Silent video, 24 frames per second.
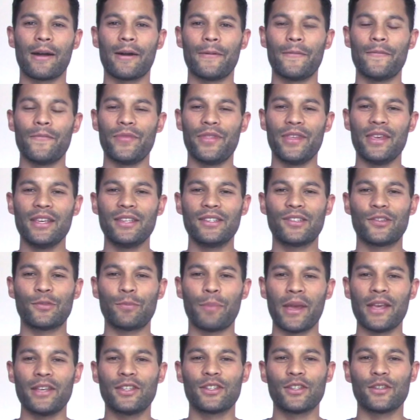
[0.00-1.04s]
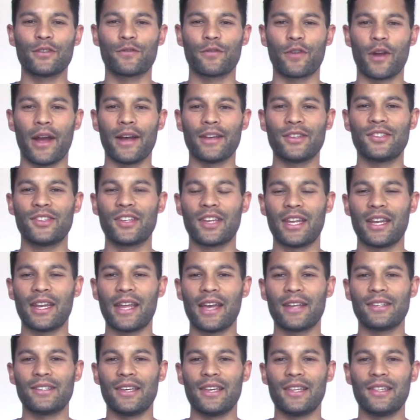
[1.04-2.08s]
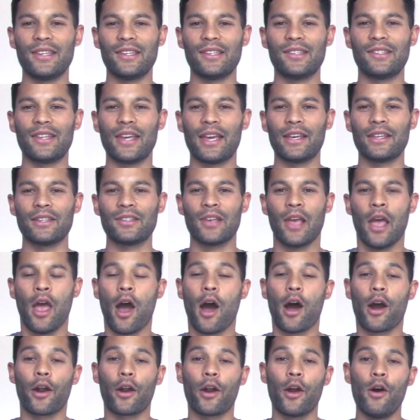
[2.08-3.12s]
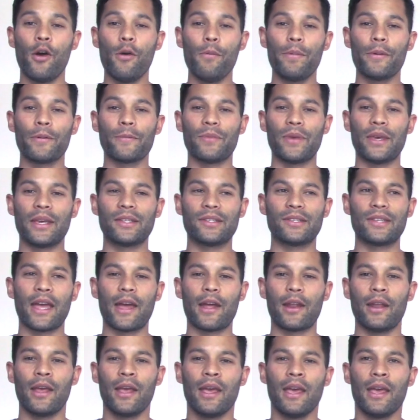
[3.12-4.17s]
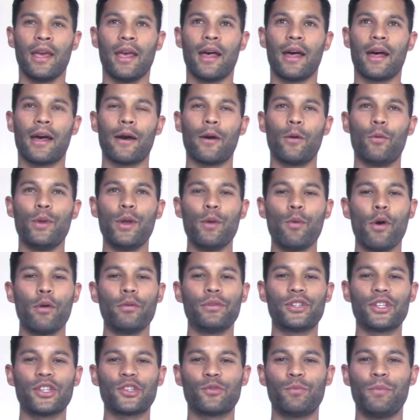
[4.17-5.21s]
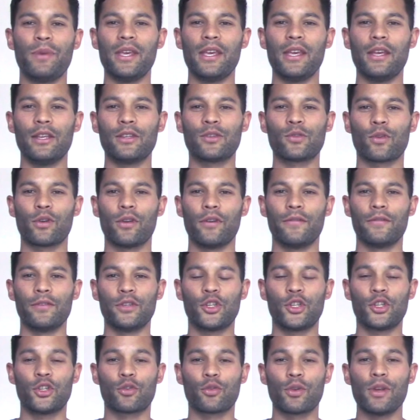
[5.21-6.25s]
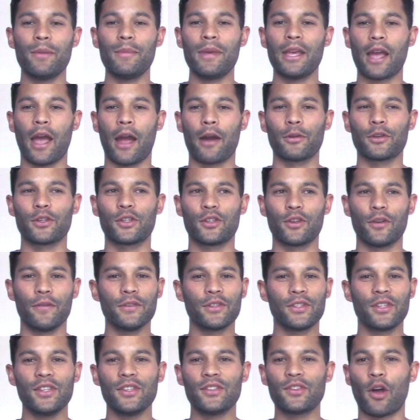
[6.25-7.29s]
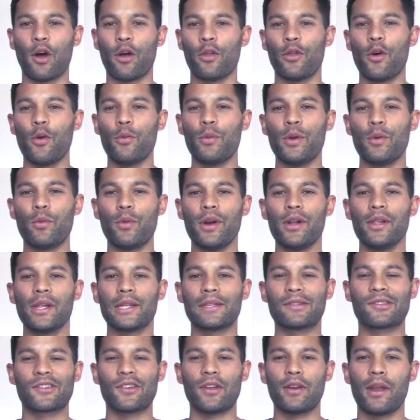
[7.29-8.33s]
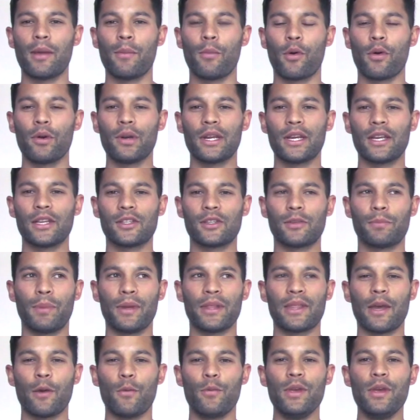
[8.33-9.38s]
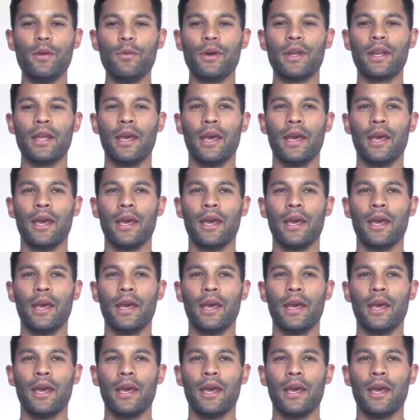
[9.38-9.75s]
these spaces for us to connect in these days. Our hope is that we won't just be sort of streaming our services, although we will on Sunday mornings, but that we would